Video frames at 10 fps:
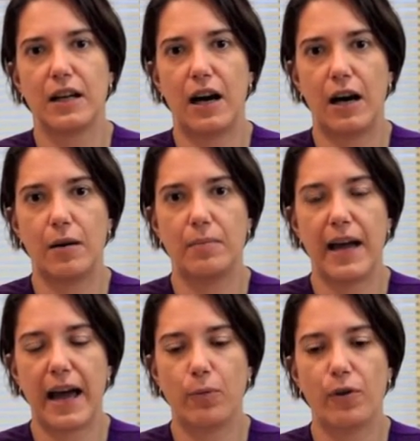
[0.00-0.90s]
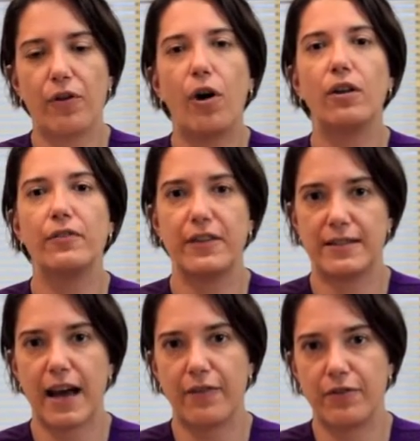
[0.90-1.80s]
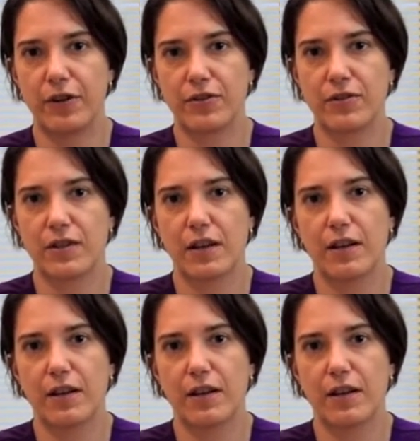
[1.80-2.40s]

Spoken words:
and with all of these adverse